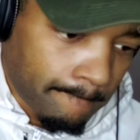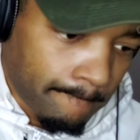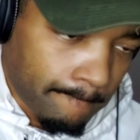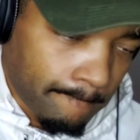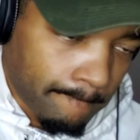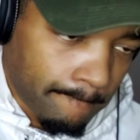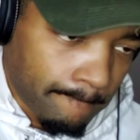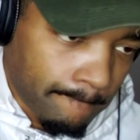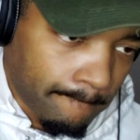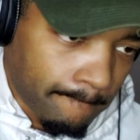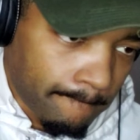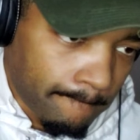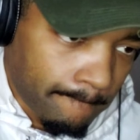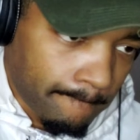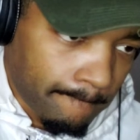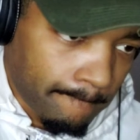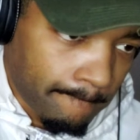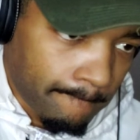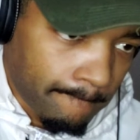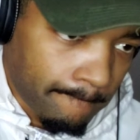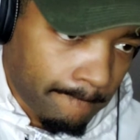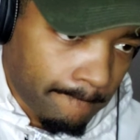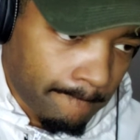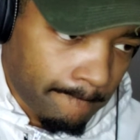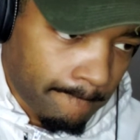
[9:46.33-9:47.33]

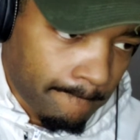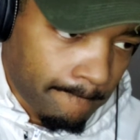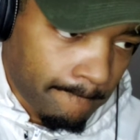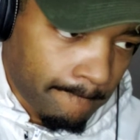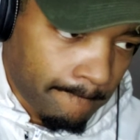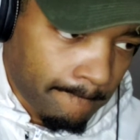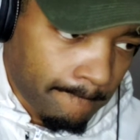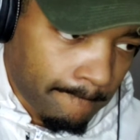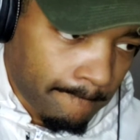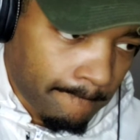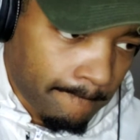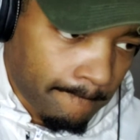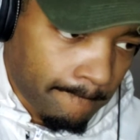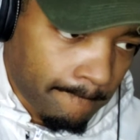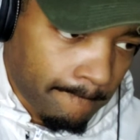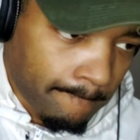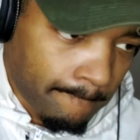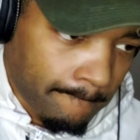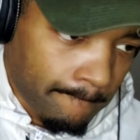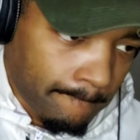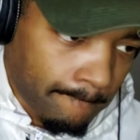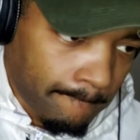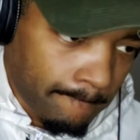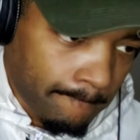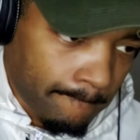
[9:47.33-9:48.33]

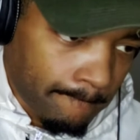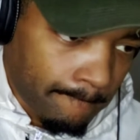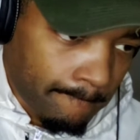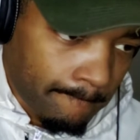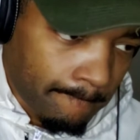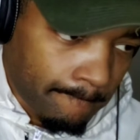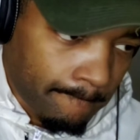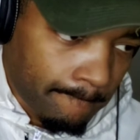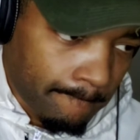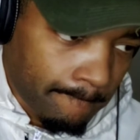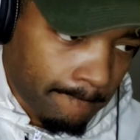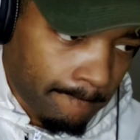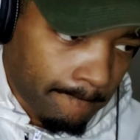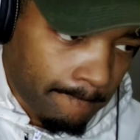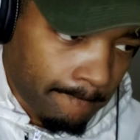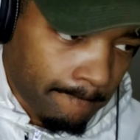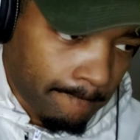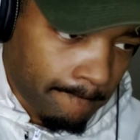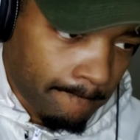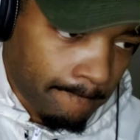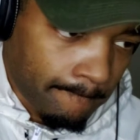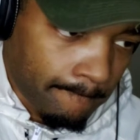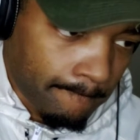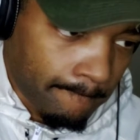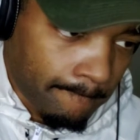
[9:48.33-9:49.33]

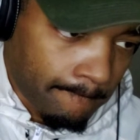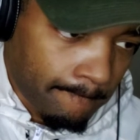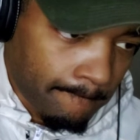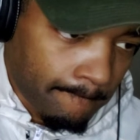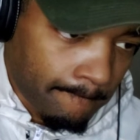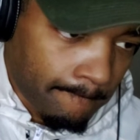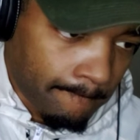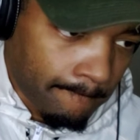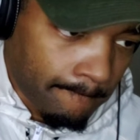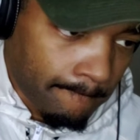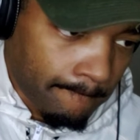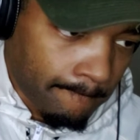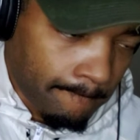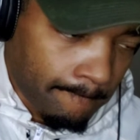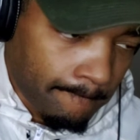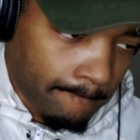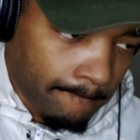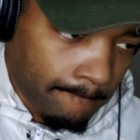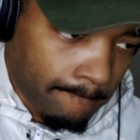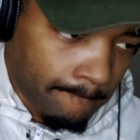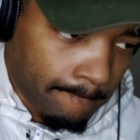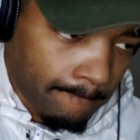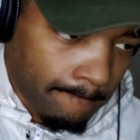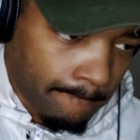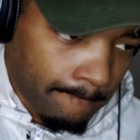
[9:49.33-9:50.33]

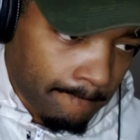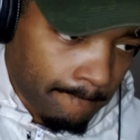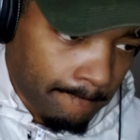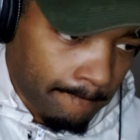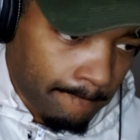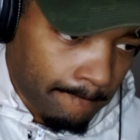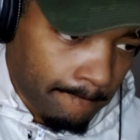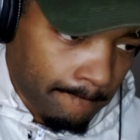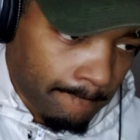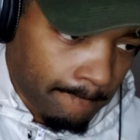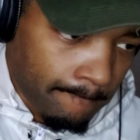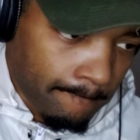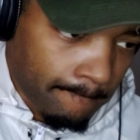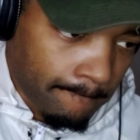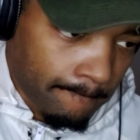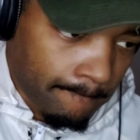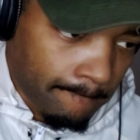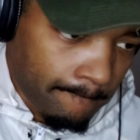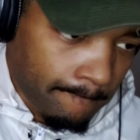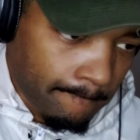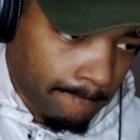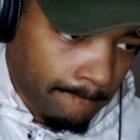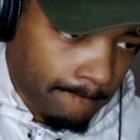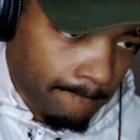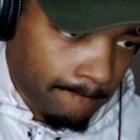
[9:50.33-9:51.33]

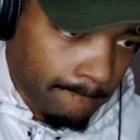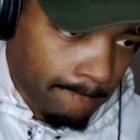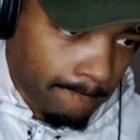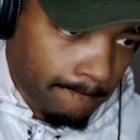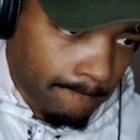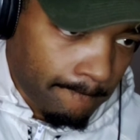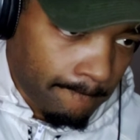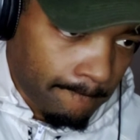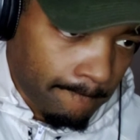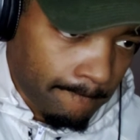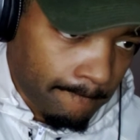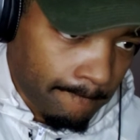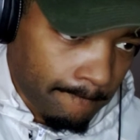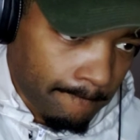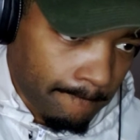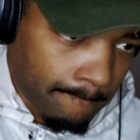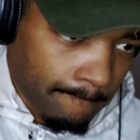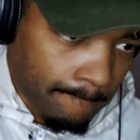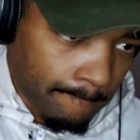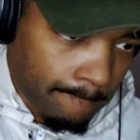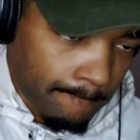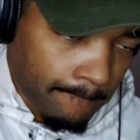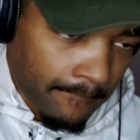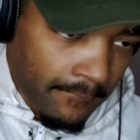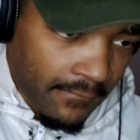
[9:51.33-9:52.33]

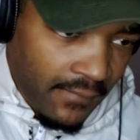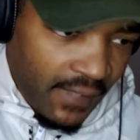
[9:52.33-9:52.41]
[no speech]